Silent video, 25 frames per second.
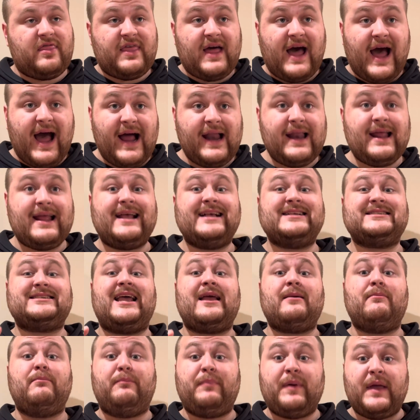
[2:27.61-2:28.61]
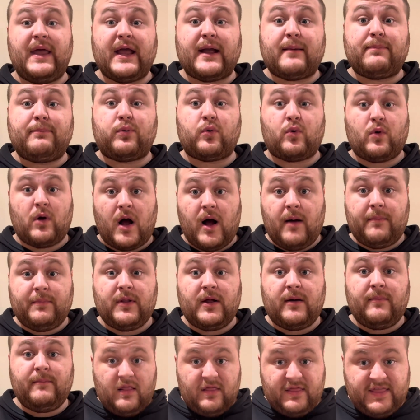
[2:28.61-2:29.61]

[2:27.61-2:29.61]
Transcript: That is a big problem.